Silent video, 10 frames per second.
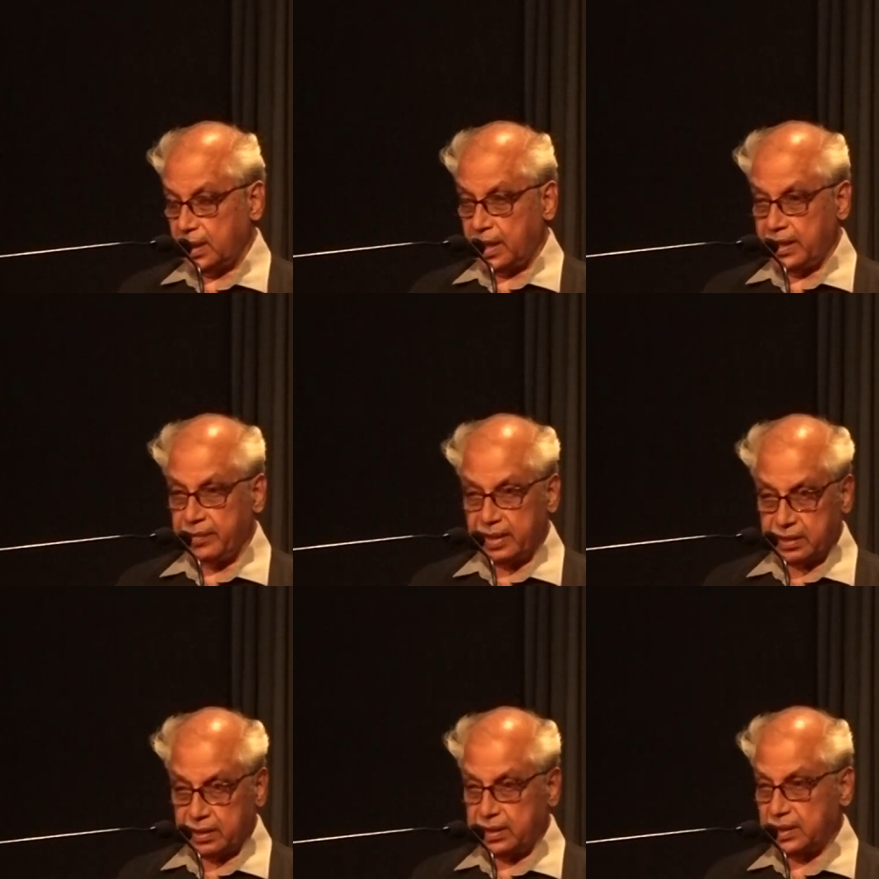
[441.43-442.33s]
I
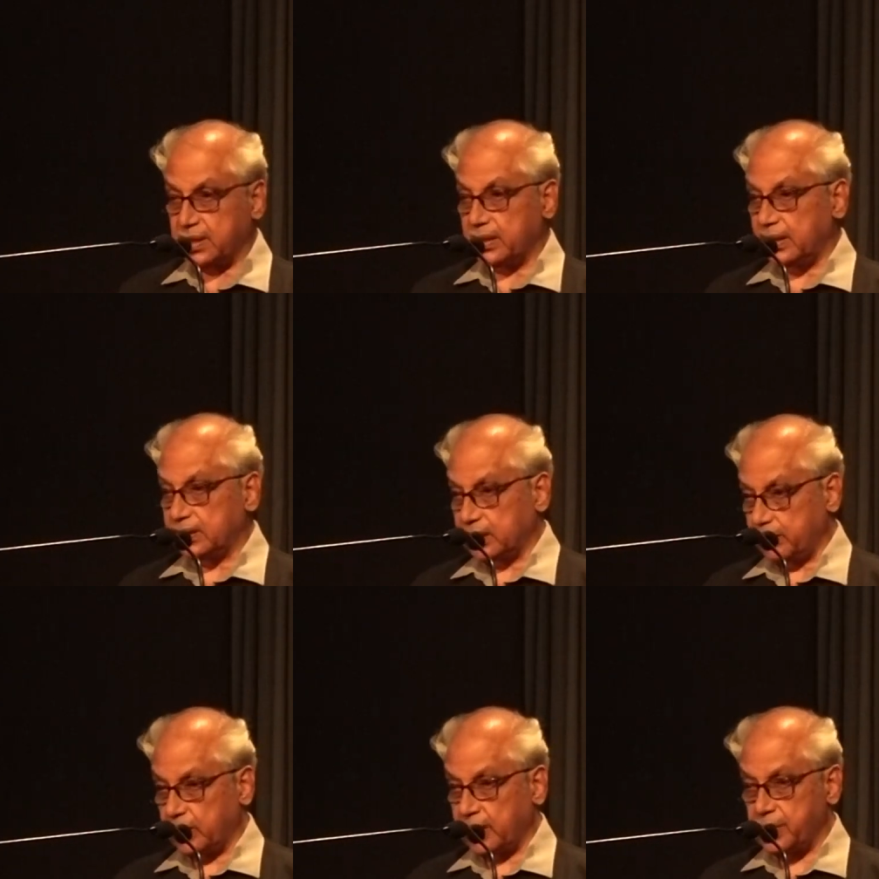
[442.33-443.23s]
mentioned yesterday in
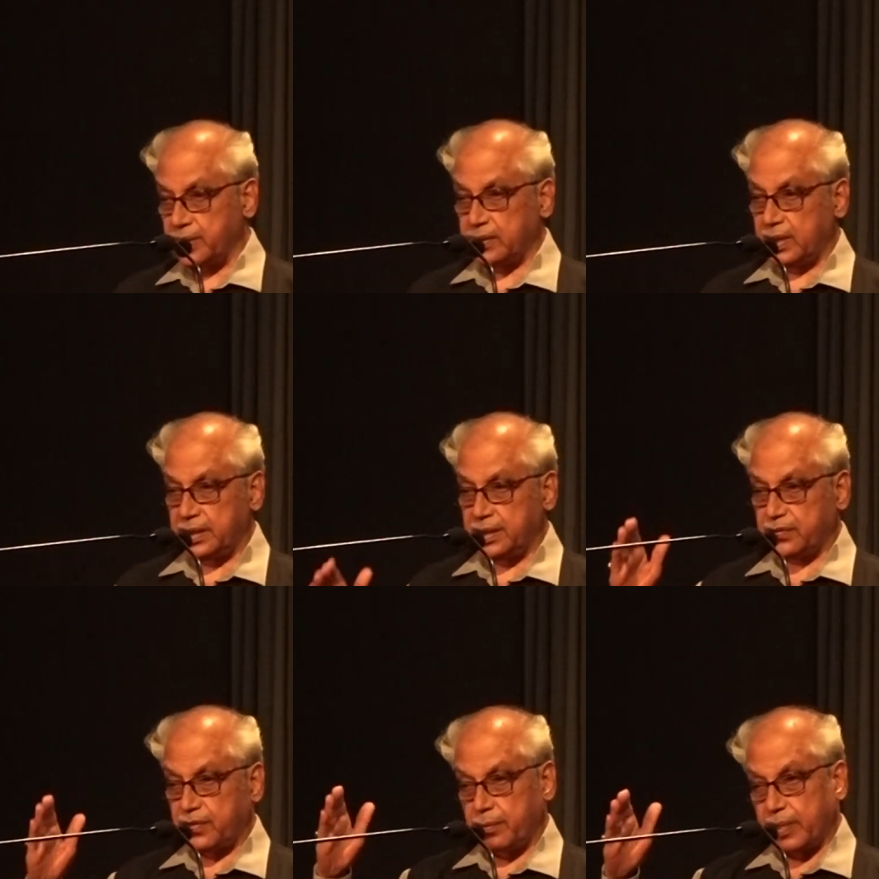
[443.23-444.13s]
some occasion that it is
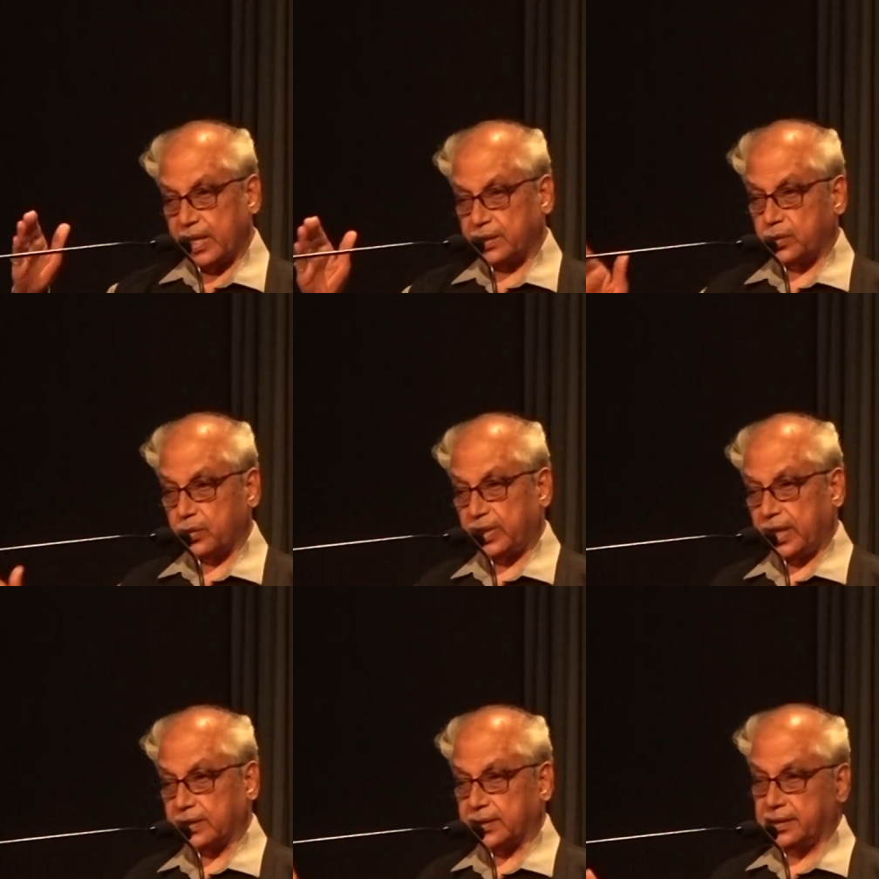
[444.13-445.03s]
from birth to
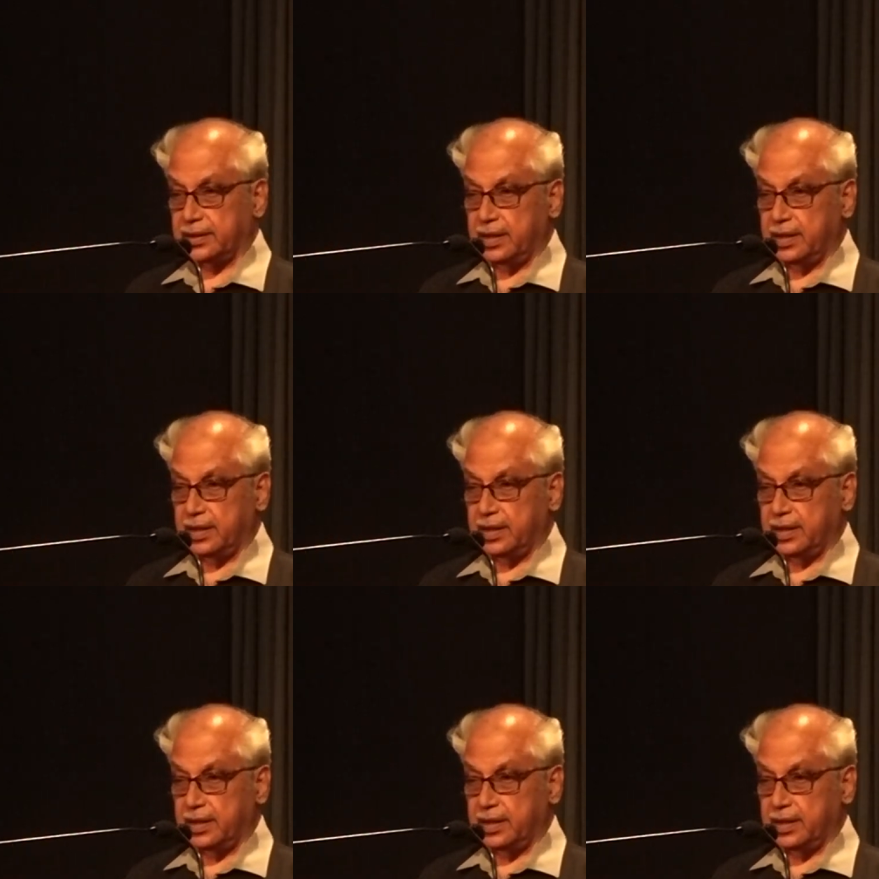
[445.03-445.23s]
death.